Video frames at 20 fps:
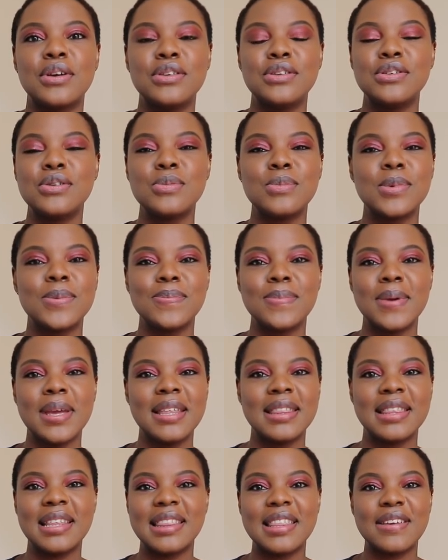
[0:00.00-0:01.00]
a human
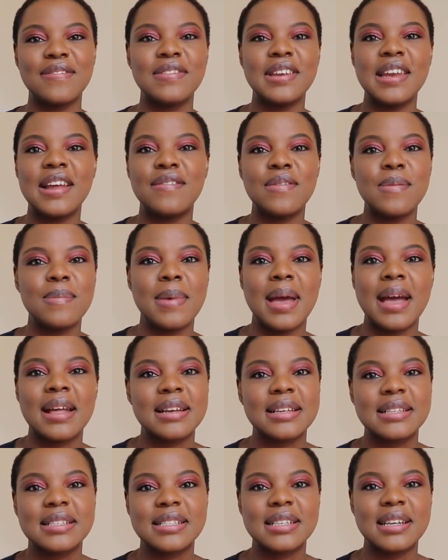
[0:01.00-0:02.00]
being that they've never met.
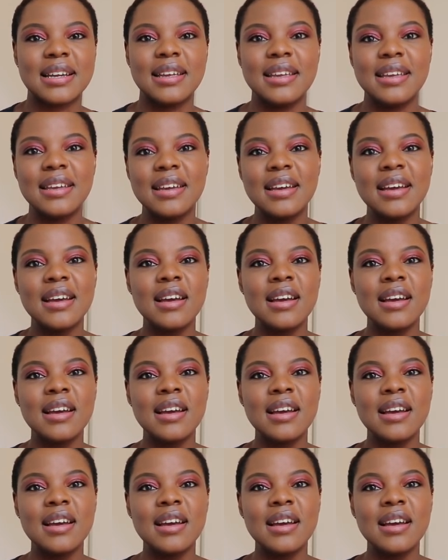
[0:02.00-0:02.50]
It's like,